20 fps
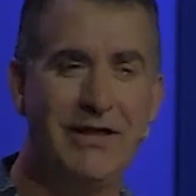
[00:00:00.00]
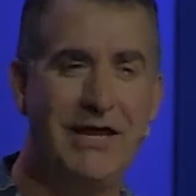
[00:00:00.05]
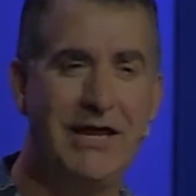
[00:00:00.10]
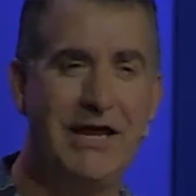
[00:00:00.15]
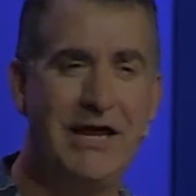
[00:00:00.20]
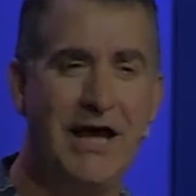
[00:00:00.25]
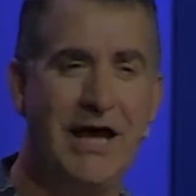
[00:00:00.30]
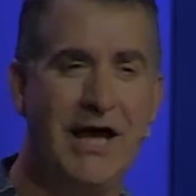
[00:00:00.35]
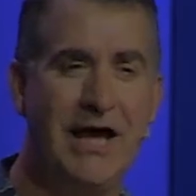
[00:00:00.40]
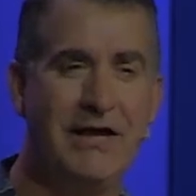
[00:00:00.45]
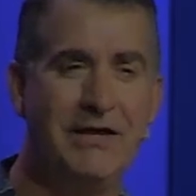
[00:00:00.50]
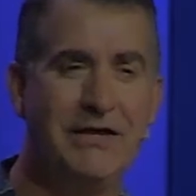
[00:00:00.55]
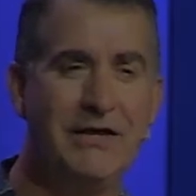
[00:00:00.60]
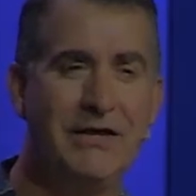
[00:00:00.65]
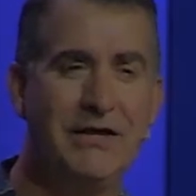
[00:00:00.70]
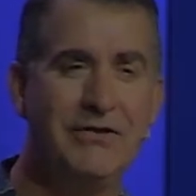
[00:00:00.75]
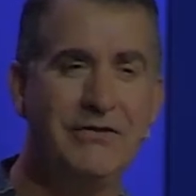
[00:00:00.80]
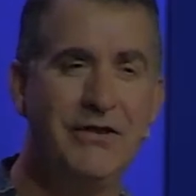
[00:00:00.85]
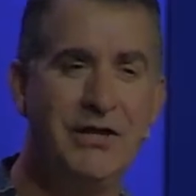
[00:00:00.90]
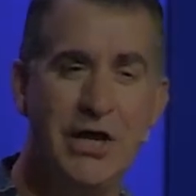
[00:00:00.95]
the, uh,
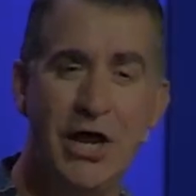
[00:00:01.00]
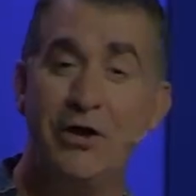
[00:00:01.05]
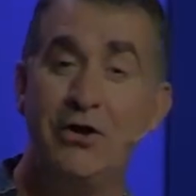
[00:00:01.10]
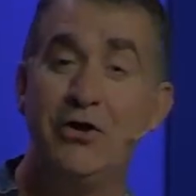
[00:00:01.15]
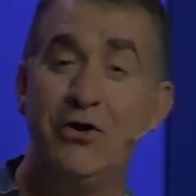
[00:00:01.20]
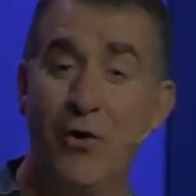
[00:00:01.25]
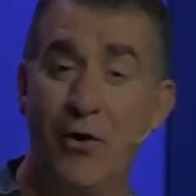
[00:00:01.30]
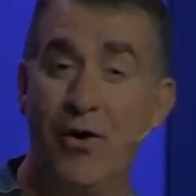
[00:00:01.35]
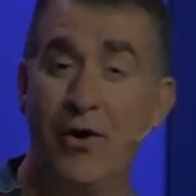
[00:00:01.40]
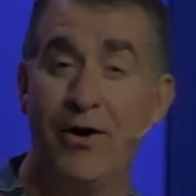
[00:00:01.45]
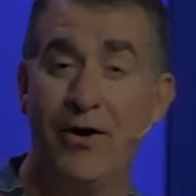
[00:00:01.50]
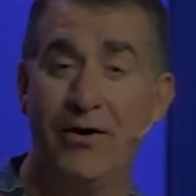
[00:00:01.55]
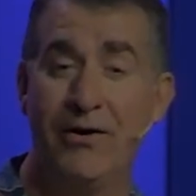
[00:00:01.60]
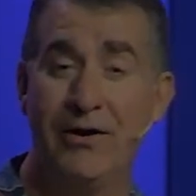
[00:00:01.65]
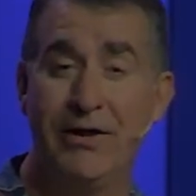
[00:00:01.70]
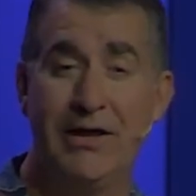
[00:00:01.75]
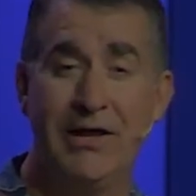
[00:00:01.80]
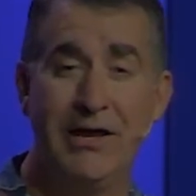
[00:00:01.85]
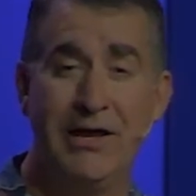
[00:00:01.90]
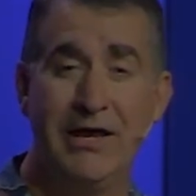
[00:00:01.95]
the young daughter,
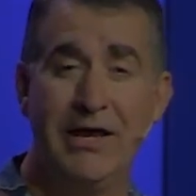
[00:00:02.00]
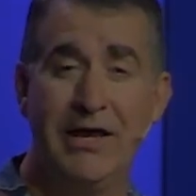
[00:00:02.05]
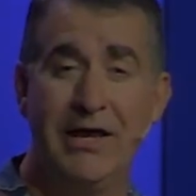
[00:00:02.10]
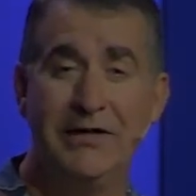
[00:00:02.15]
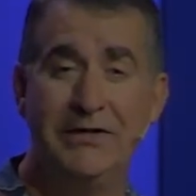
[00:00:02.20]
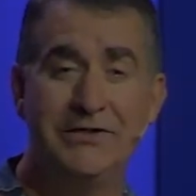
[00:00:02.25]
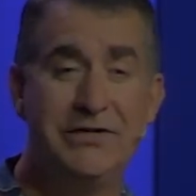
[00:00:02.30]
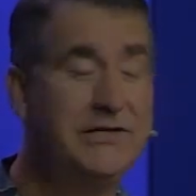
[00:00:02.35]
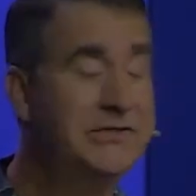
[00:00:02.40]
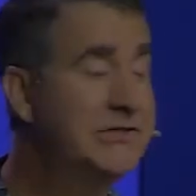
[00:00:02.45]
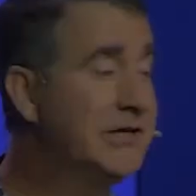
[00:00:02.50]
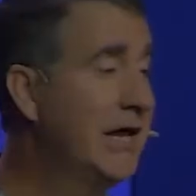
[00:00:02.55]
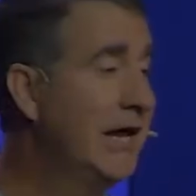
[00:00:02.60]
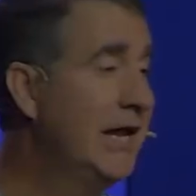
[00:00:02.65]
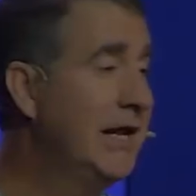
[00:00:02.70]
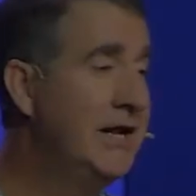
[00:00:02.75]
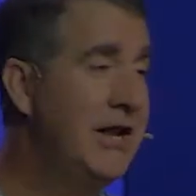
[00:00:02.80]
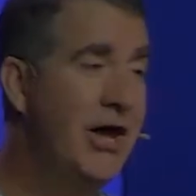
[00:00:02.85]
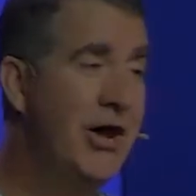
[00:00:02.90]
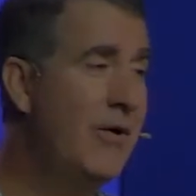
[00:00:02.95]
and she
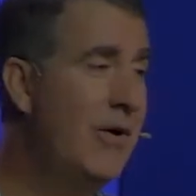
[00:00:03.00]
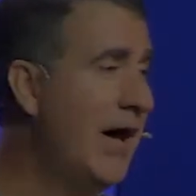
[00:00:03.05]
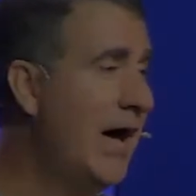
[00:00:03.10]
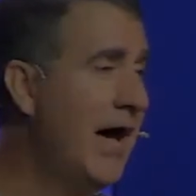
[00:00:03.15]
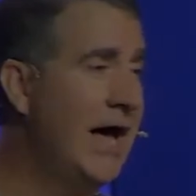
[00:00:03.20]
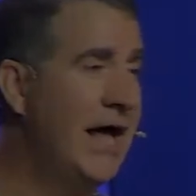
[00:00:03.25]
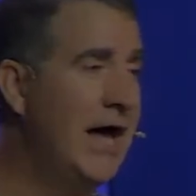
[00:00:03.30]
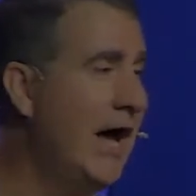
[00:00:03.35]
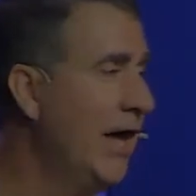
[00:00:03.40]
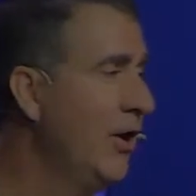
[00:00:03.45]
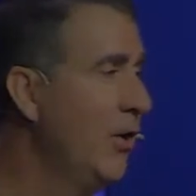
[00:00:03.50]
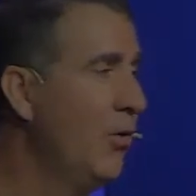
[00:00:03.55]
said, No, I, I